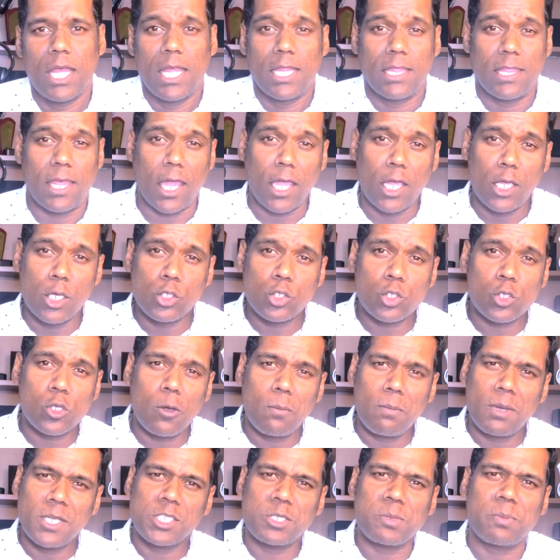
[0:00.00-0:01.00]
Thank you so
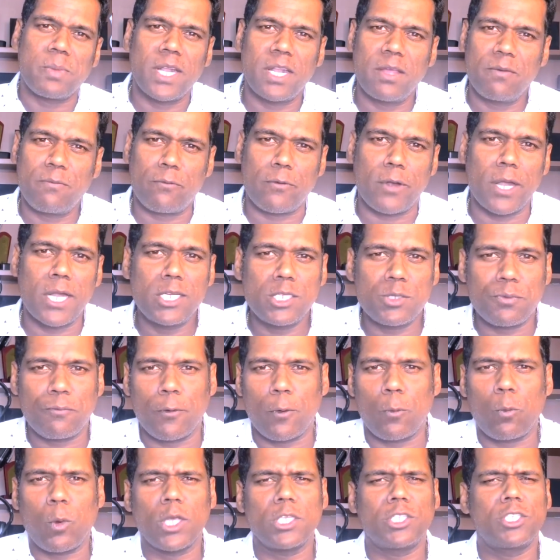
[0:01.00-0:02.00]
much my dear friends for
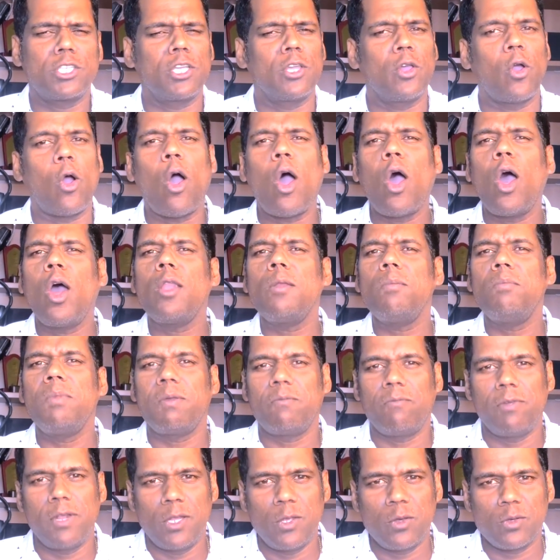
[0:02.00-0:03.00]
watching all my
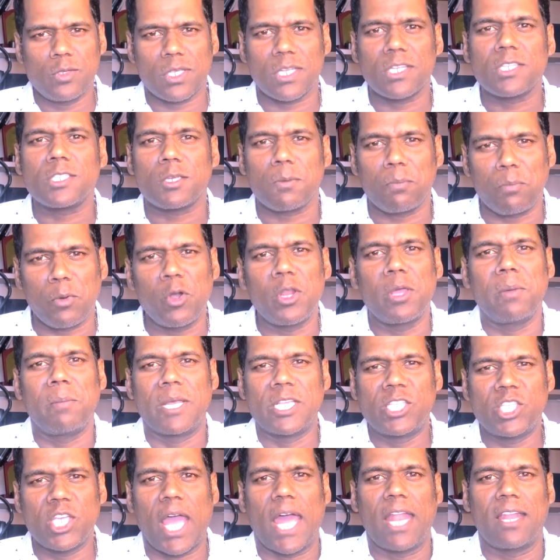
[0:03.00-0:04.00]
videos and supporting my
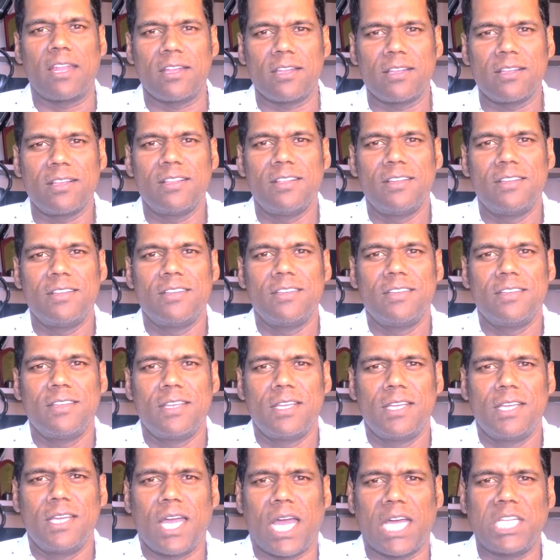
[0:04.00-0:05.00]
channel.
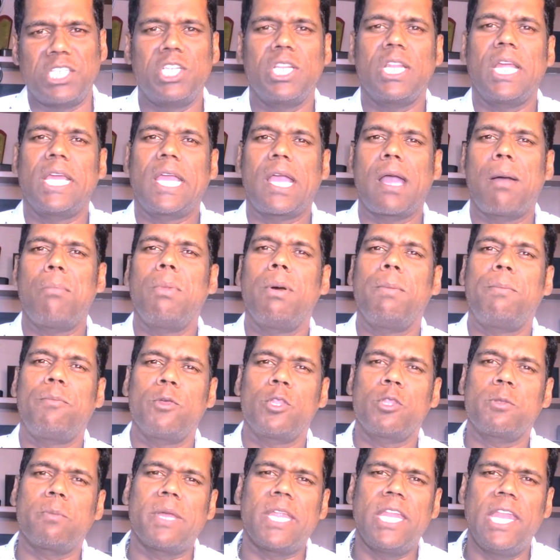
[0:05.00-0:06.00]
Until I come up
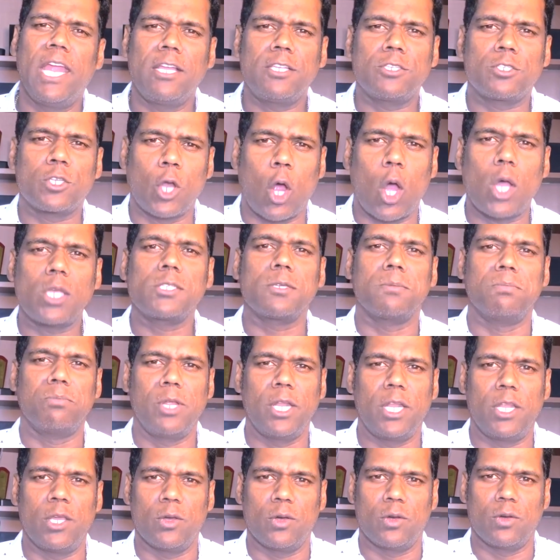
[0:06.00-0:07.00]
with my next awesome
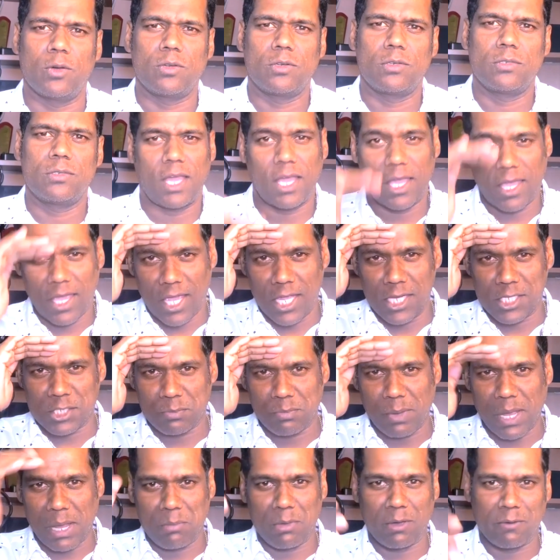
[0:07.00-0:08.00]
video, it's
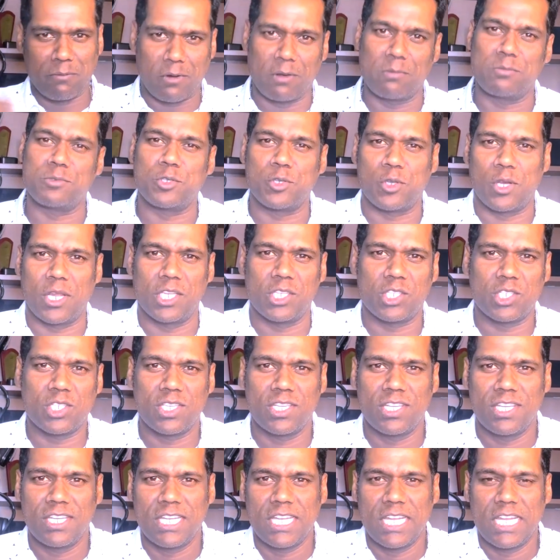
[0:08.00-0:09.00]
bye bye from Suresh.
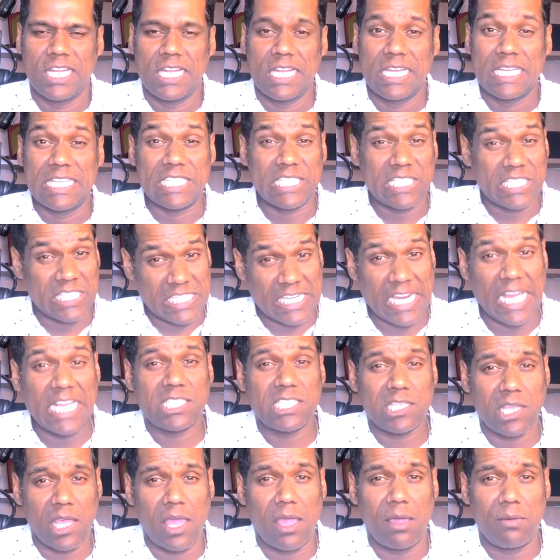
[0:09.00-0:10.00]
Stay
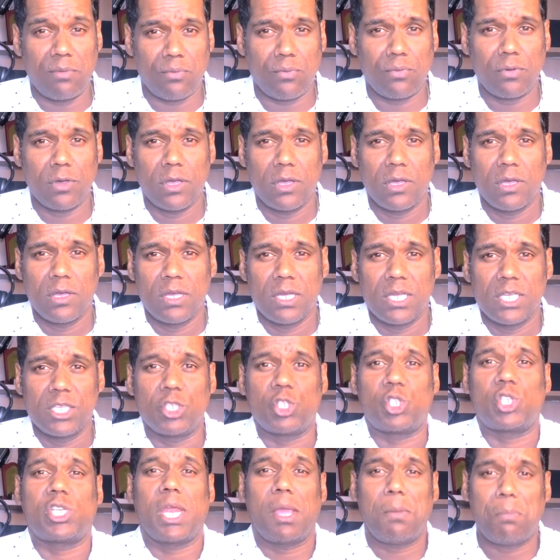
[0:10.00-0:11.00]
safe,
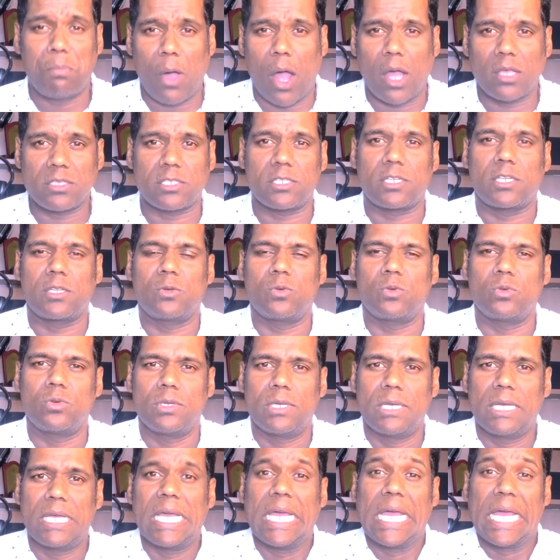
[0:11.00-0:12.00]
stay positive,
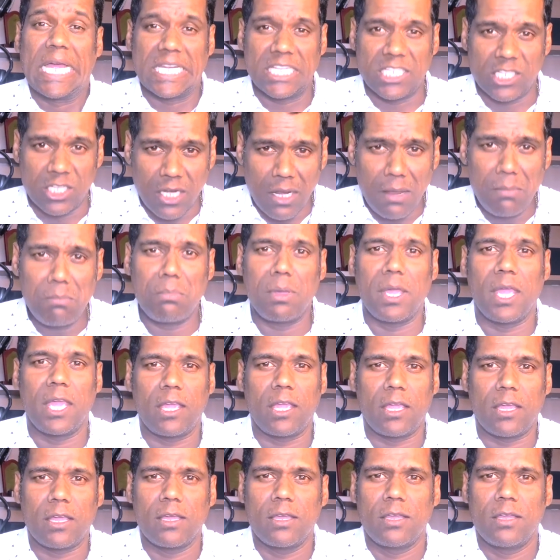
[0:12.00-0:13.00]
dream
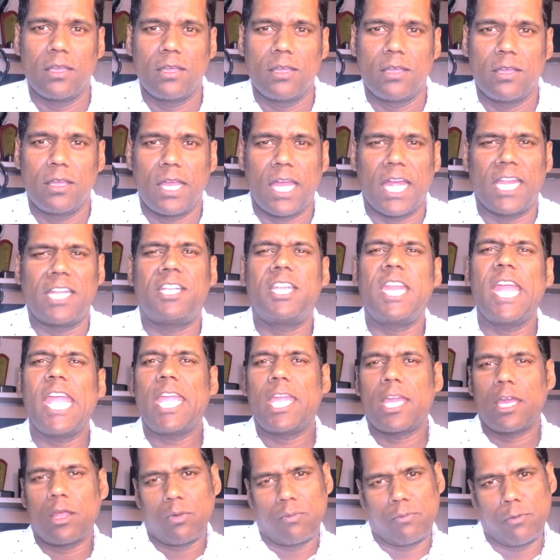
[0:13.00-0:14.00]
big and take
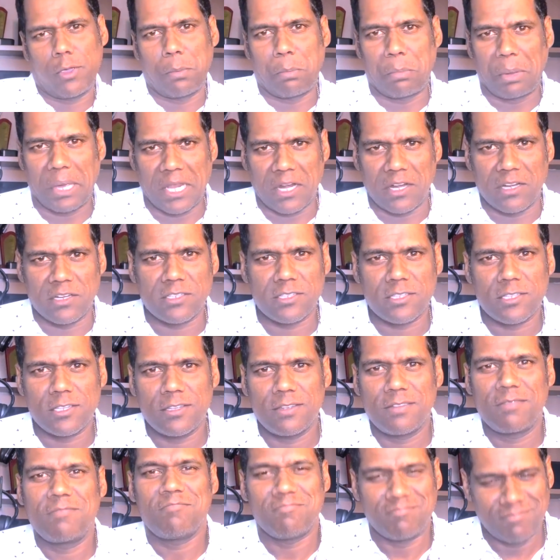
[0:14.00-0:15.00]
care of your parents.
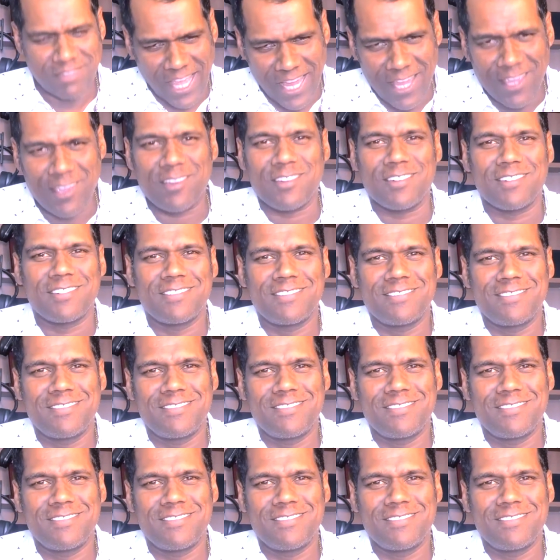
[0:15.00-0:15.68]
Thank you.